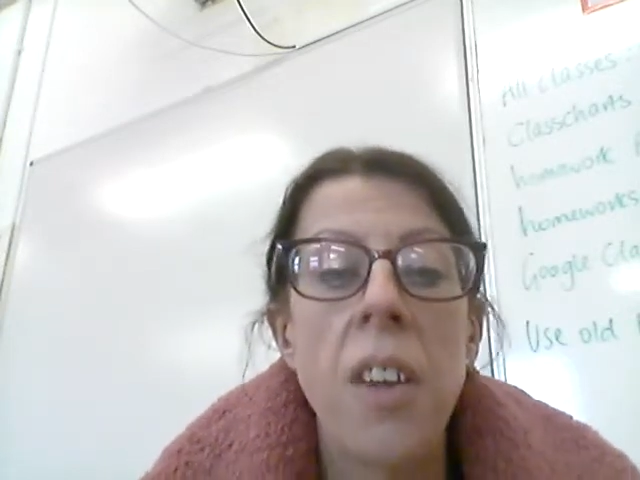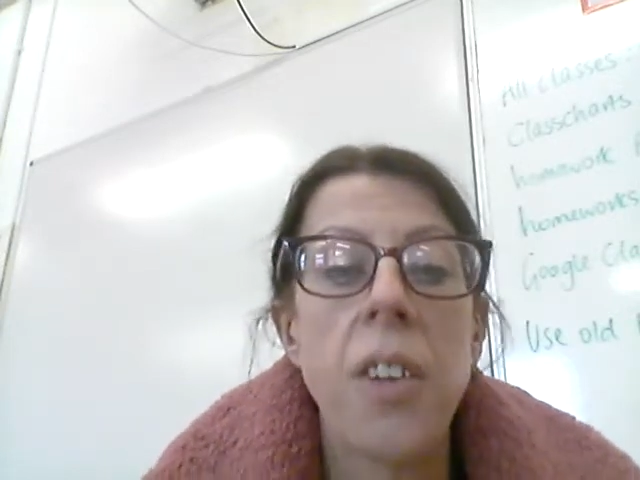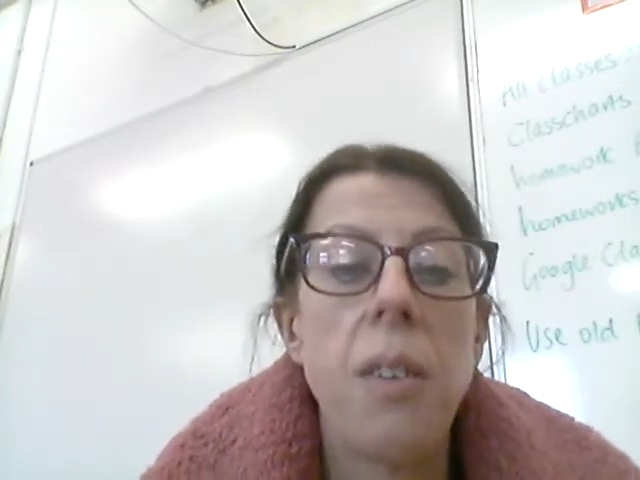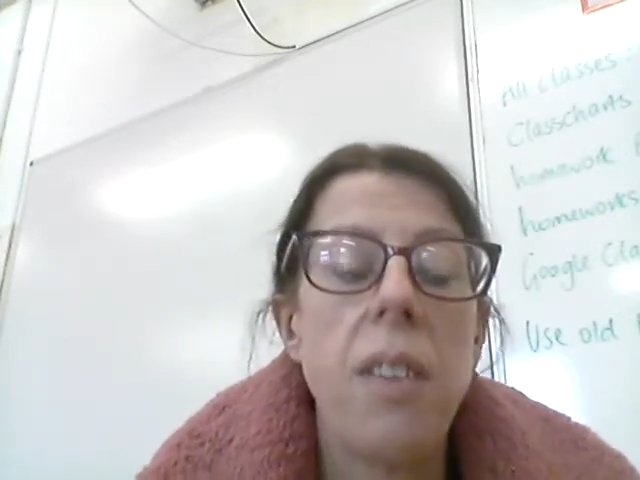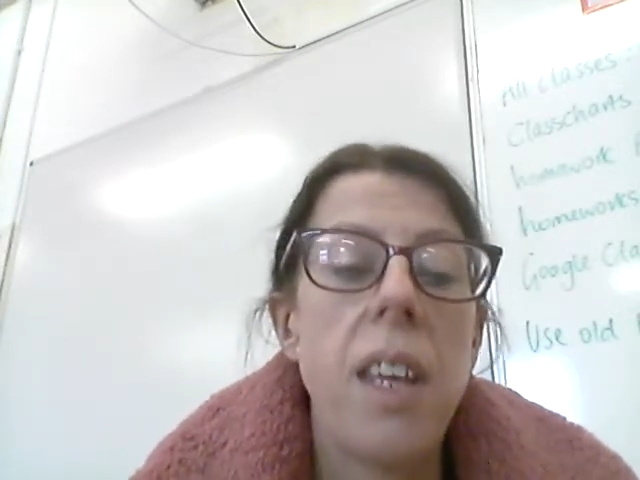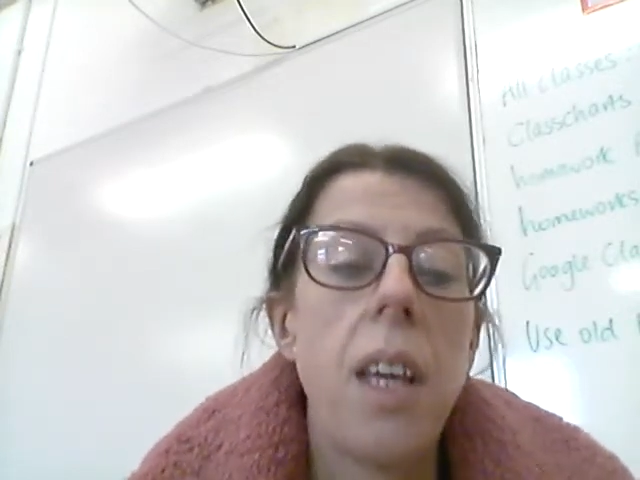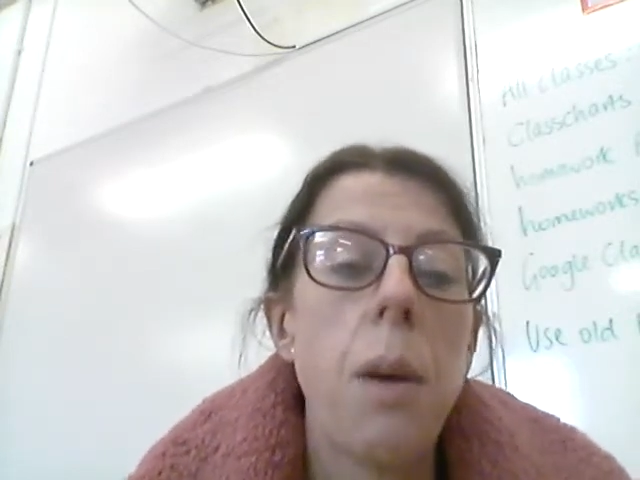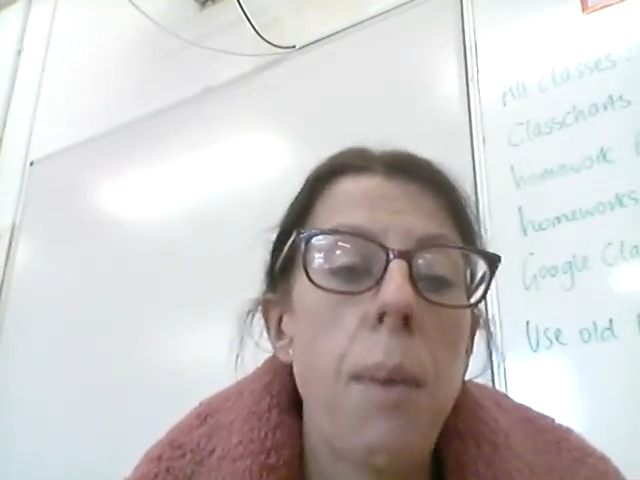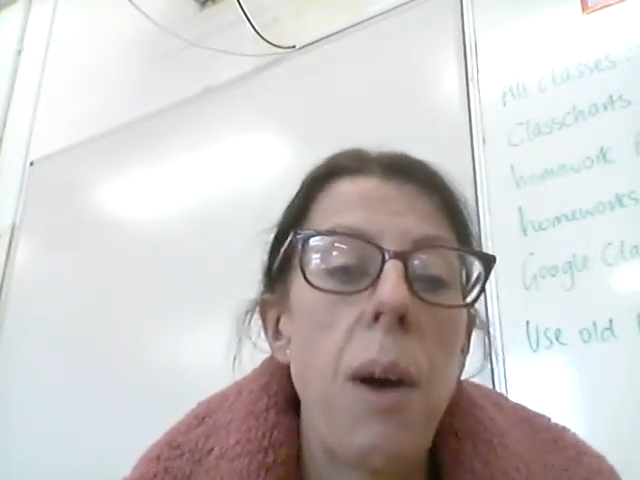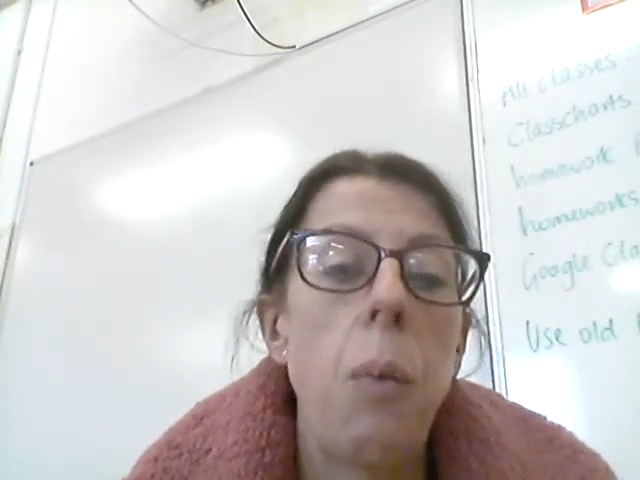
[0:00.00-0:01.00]
So think
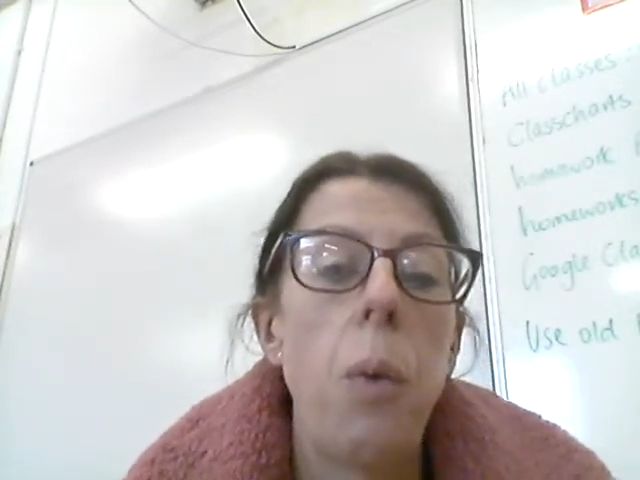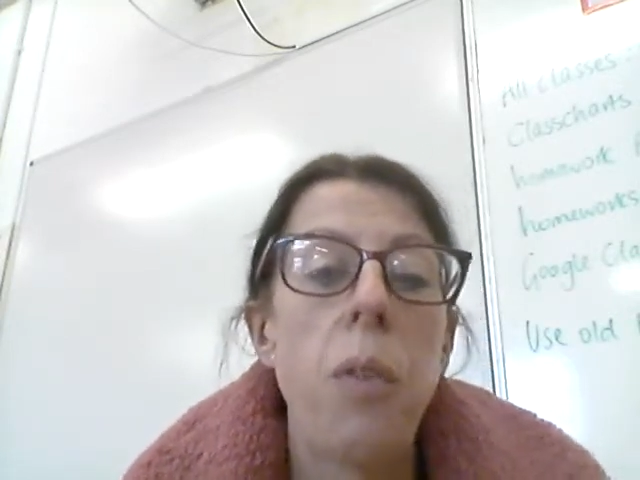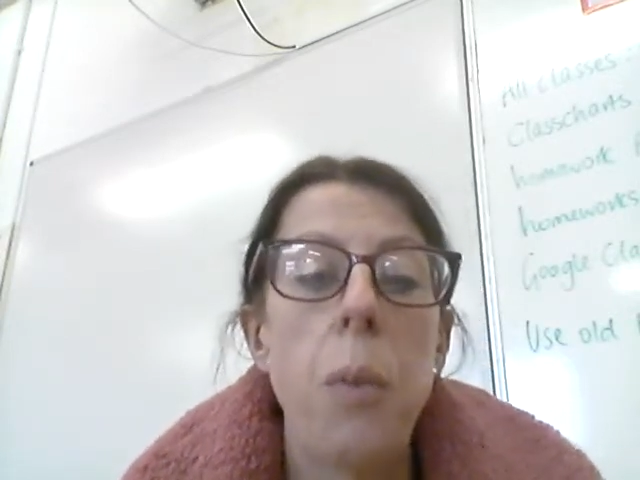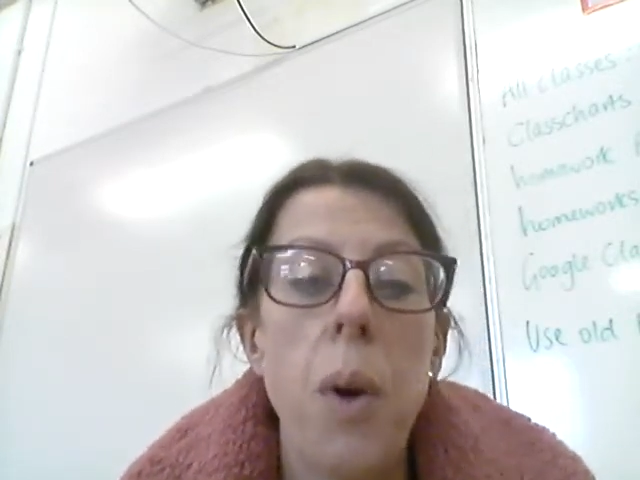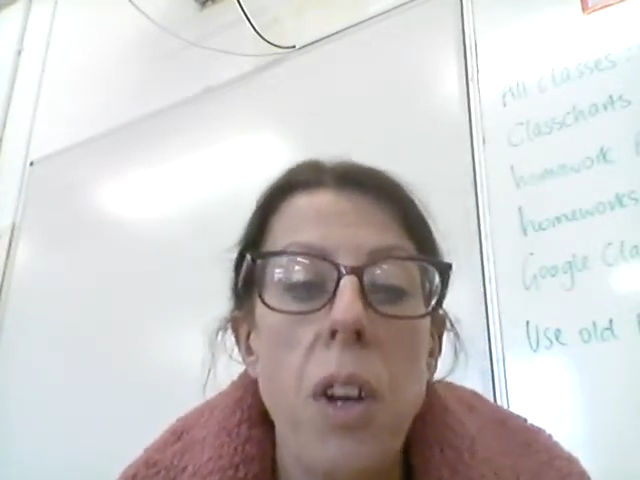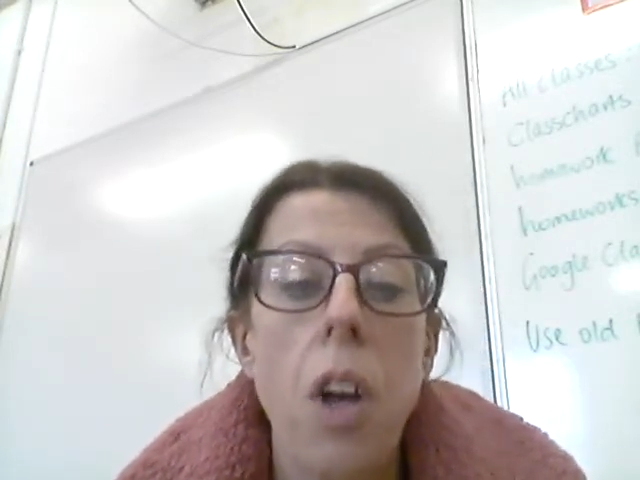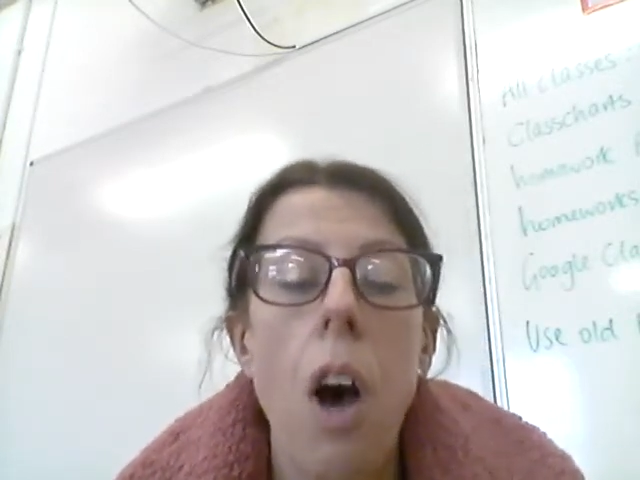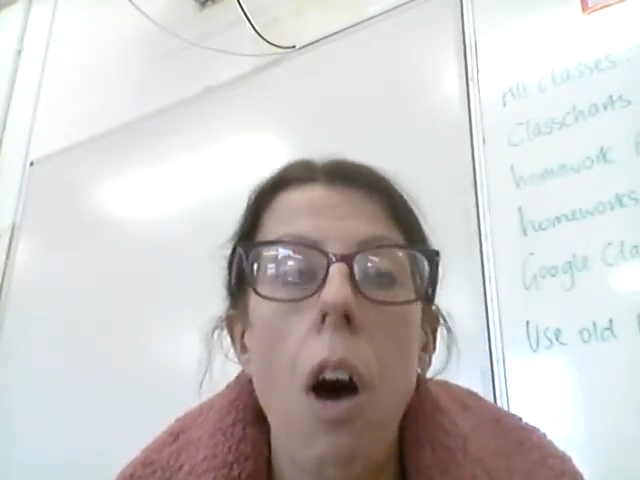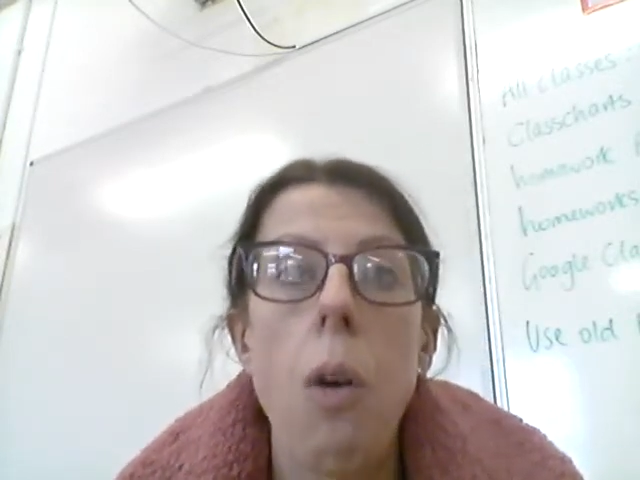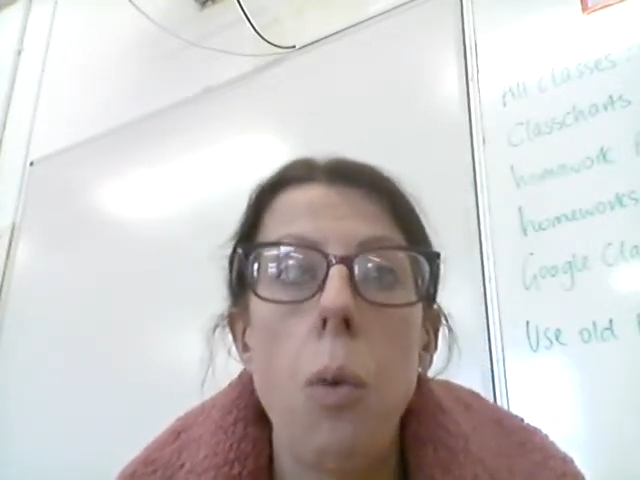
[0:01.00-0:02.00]
about what the word
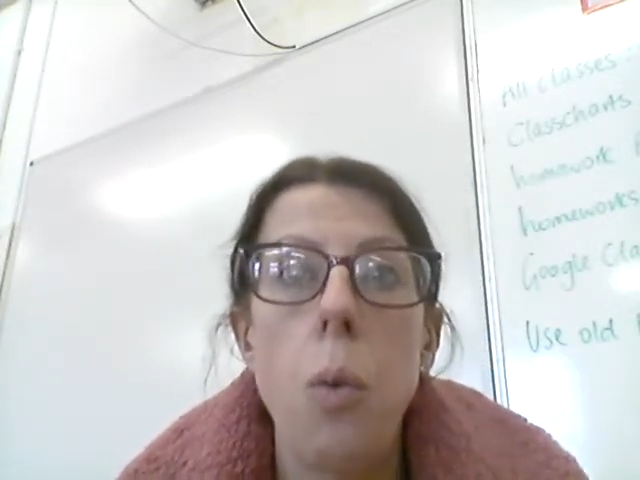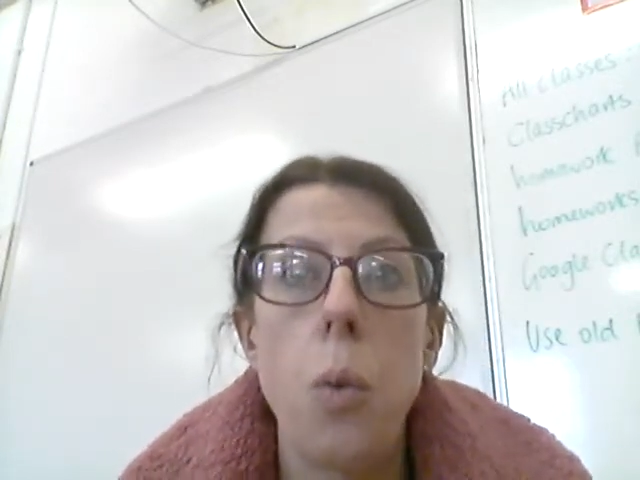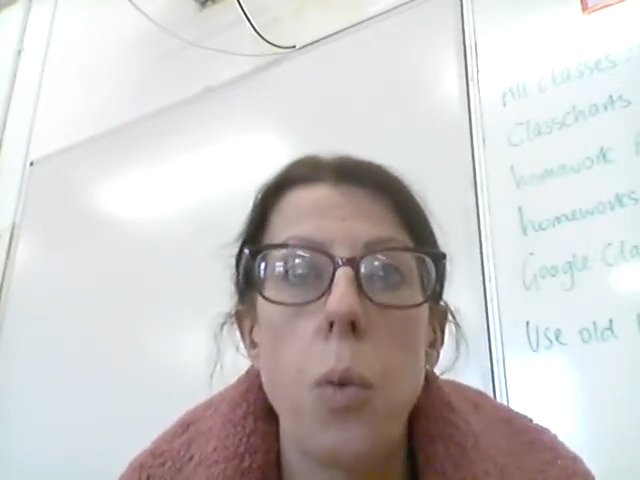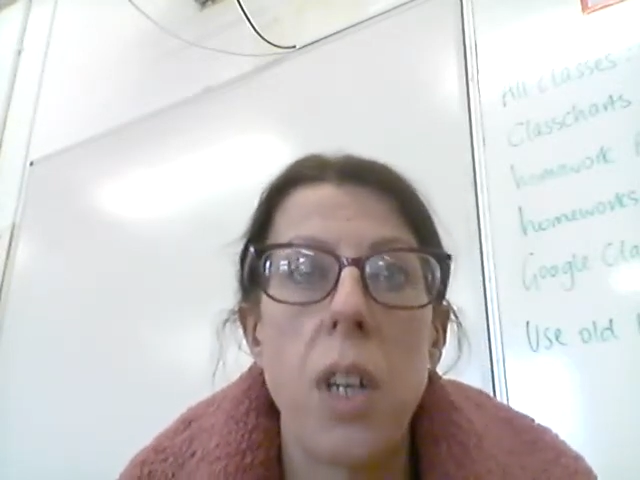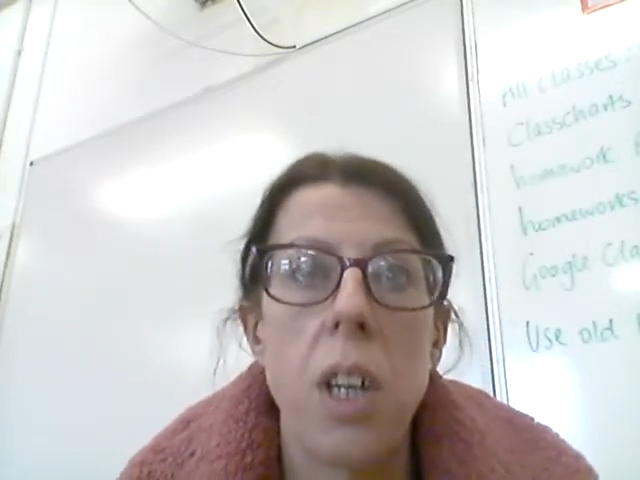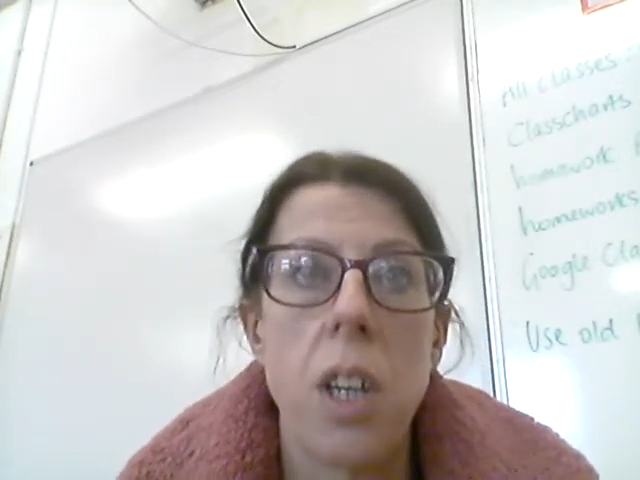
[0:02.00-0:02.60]
cold